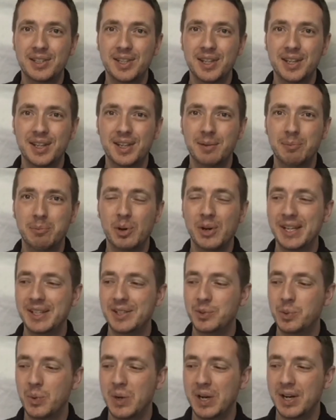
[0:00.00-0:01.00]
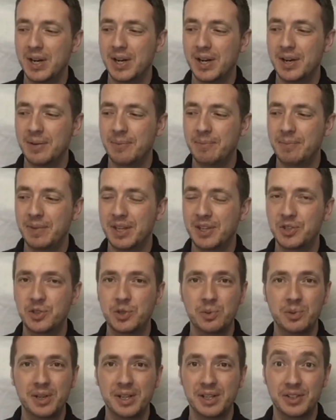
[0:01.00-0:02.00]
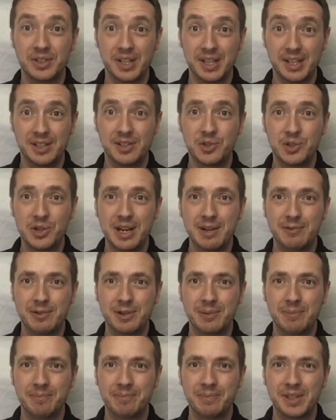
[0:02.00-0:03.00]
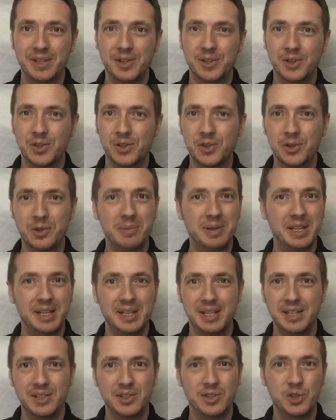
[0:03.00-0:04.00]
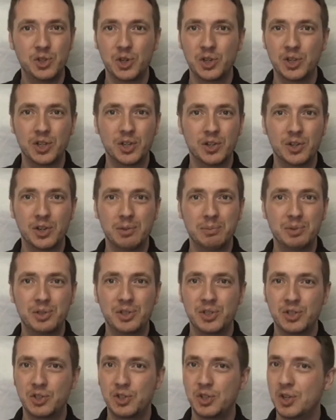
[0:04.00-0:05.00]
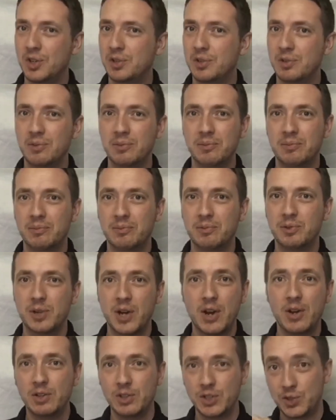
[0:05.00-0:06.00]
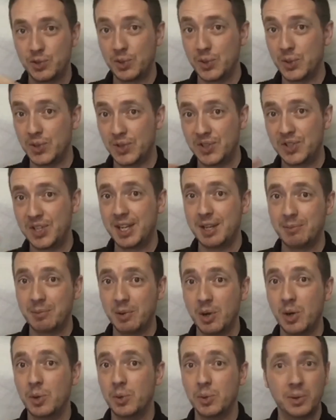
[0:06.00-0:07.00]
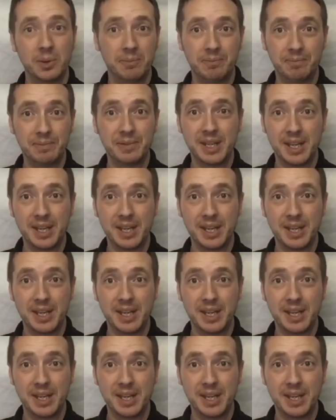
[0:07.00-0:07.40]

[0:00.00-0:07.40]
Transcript: to a point where it's a real nail driver. You're going to be shooting groups and shooting rounds through the same hole,